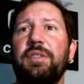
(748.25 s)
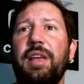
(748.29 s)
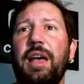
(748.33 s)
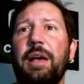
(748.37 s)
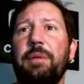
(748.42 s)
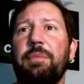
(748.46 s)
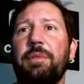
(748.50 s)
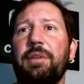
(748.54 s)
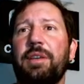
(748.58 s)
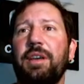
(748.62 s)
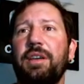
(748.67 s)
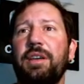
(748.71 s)

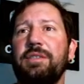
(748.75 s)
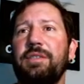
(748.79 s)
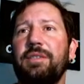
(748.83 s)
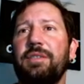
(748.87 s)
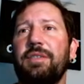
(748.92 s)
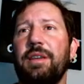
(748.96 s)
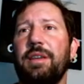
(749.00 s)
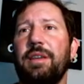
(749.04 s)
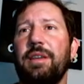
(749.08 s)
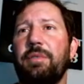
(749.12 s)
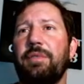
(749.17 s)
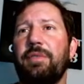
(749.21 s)
applications
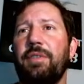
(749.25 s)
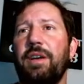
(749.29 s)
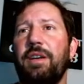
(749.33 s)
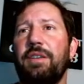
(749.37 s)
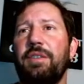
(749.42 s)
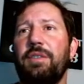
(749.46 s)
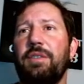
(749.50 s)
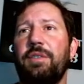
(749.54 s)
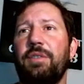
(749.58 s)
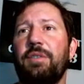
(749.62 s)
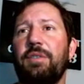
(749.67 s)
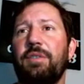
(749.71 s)
that
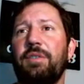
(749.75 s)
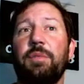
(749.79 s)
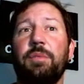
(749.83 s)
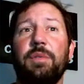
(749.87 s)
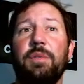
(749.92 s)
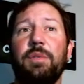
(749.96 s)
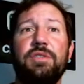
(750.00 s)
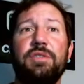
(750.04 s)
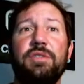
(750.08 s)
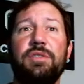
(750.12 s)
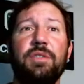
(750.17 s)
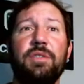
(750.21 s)
provide users with
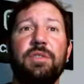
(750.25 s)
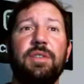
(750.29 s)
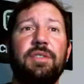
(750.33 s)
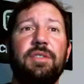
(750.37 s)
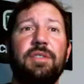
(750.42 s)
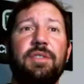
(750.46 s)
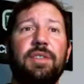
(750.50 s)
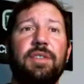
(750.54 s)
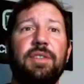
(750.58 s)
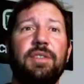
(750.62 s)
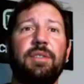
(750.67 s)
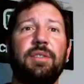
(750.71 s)
assurance
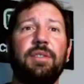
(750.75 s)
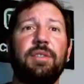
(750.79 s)
that their